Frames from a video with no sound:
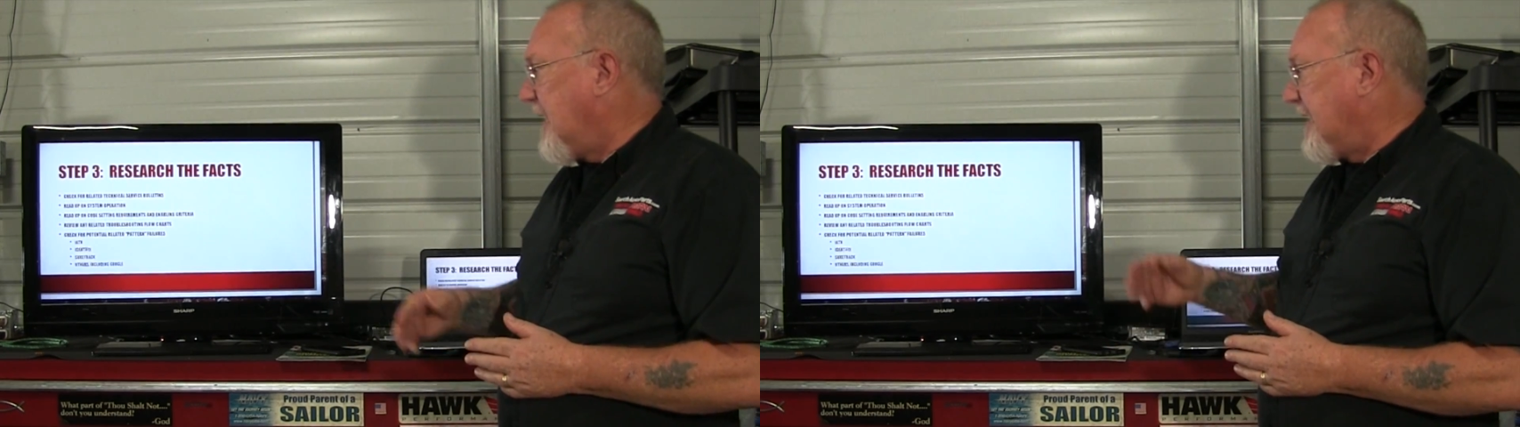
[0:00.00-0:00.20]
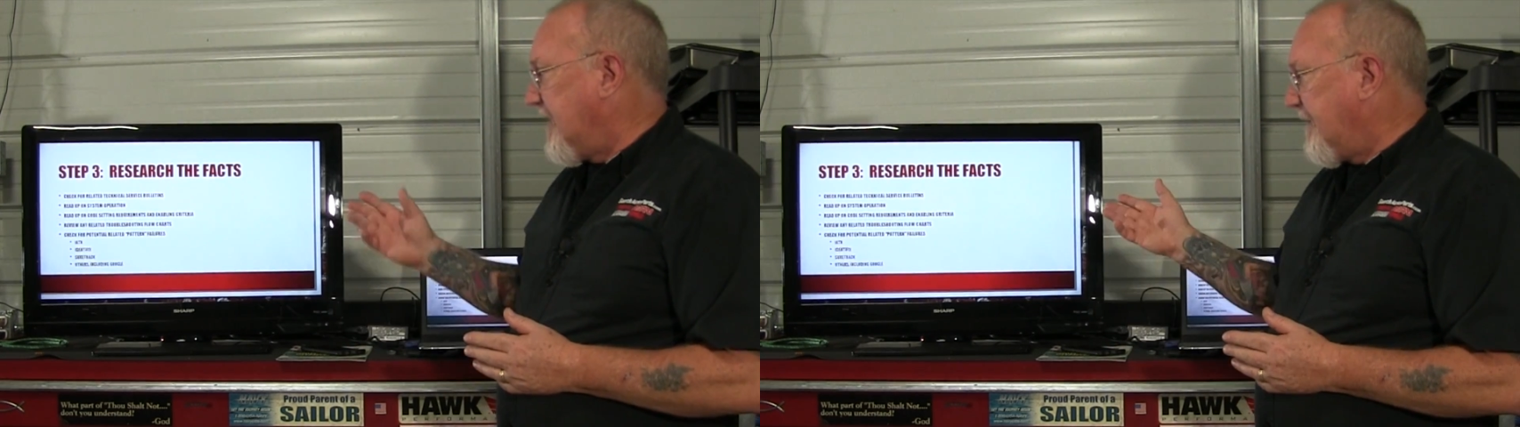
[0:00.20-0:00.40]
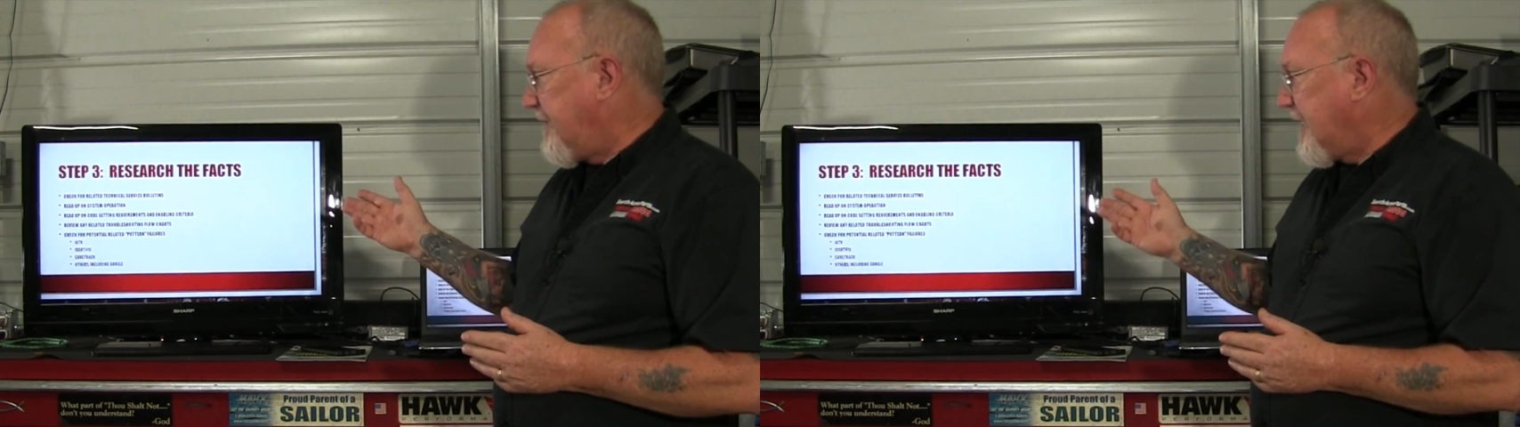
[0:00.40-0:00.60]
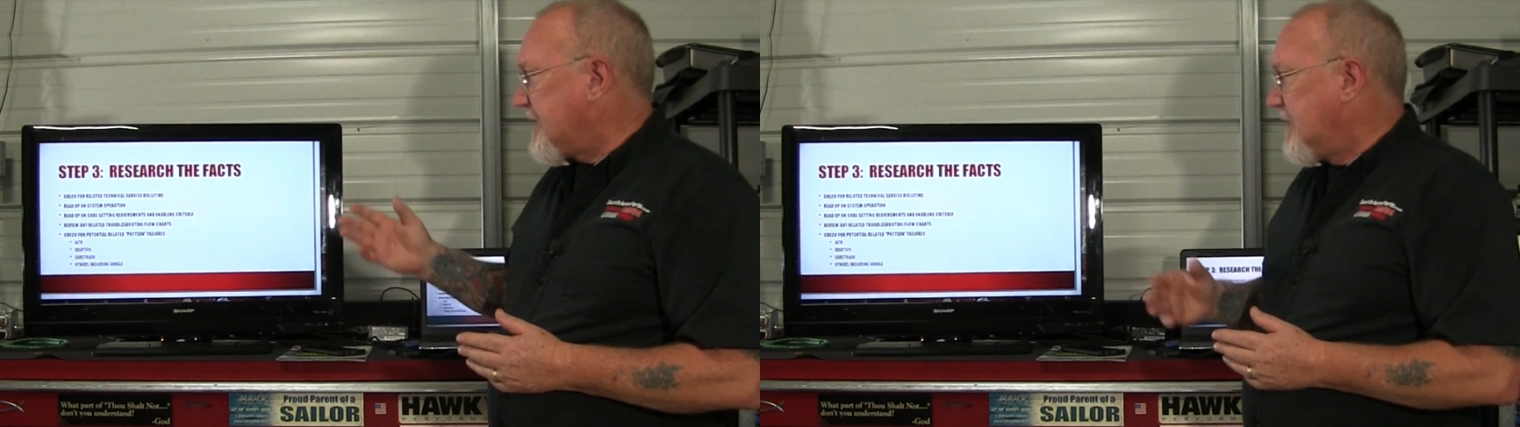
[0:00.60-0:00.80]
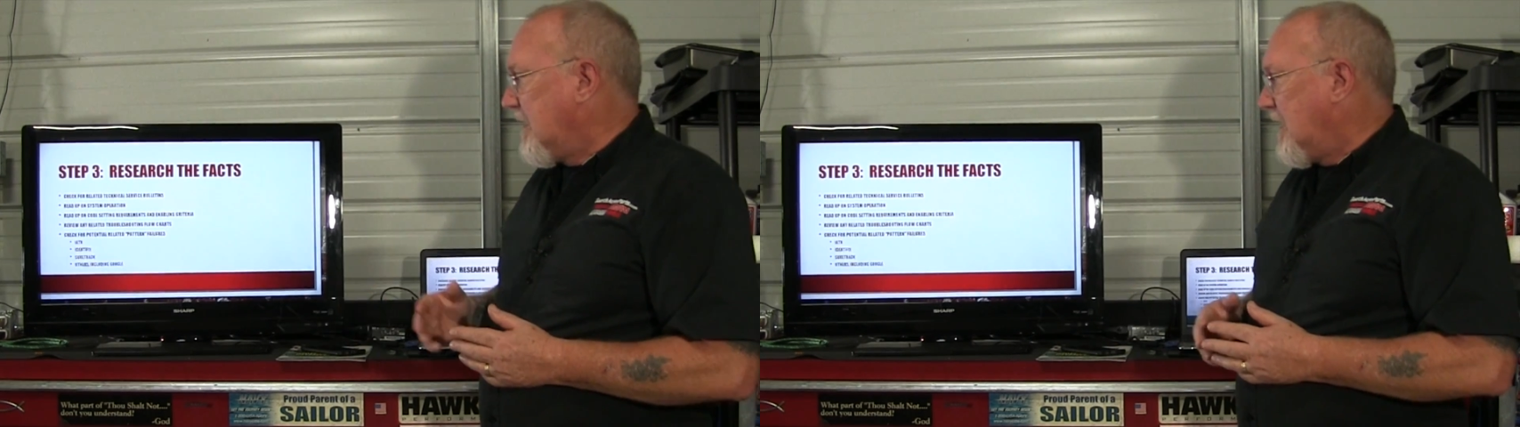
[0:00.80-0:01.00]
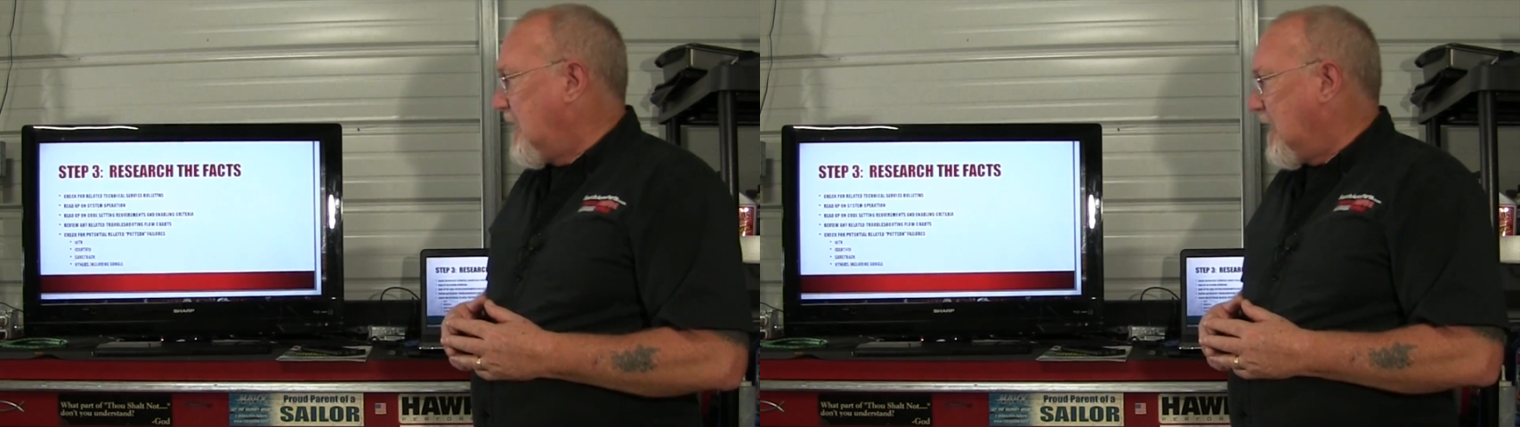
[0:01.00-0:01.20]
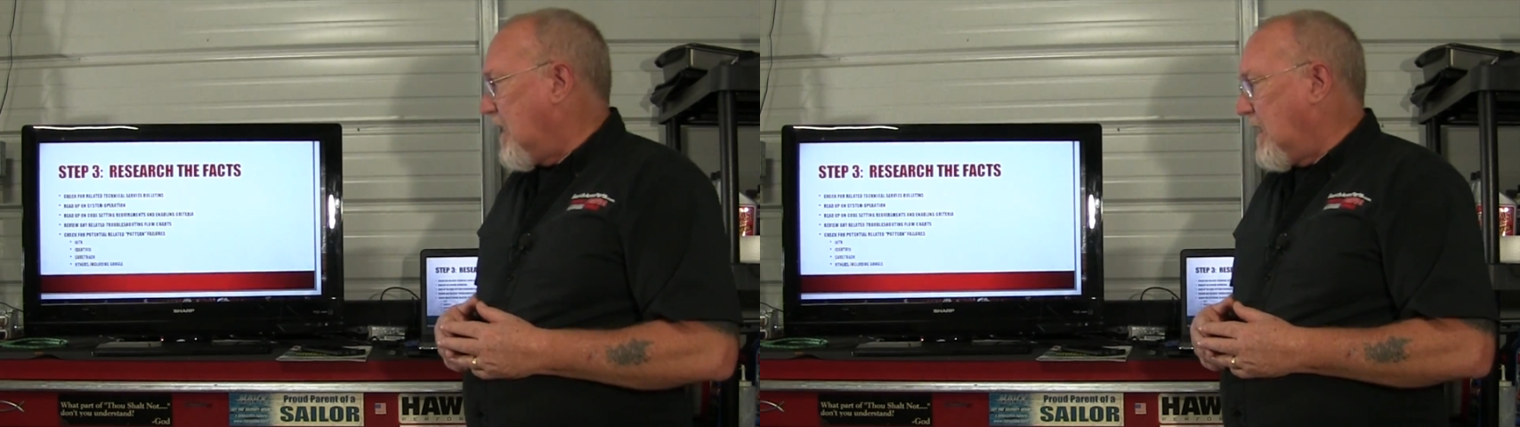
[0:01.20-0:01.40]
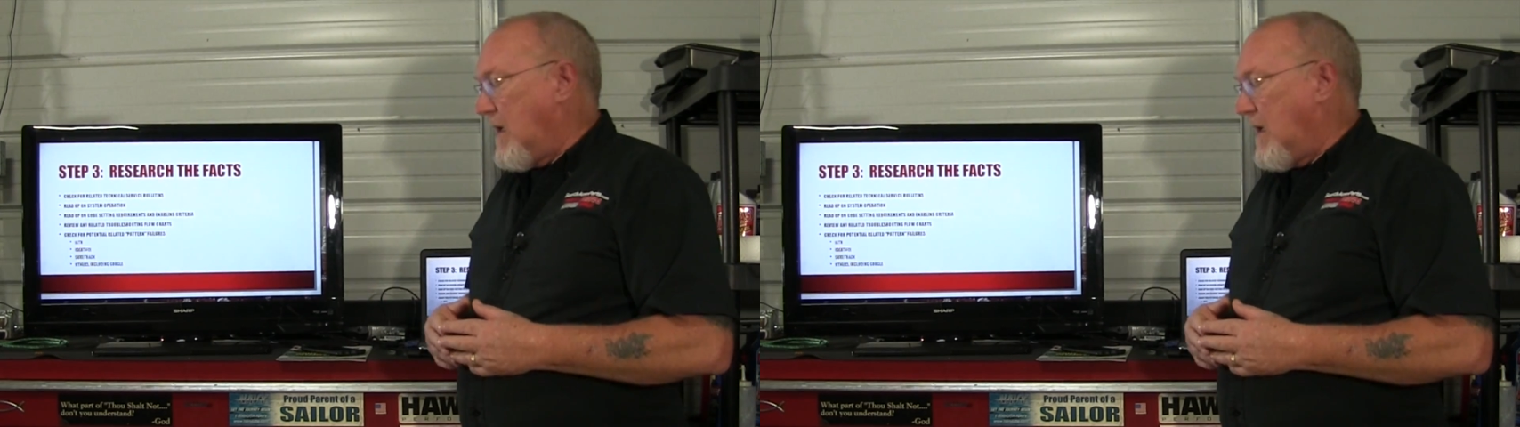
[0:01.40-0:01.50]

Identifix, uh,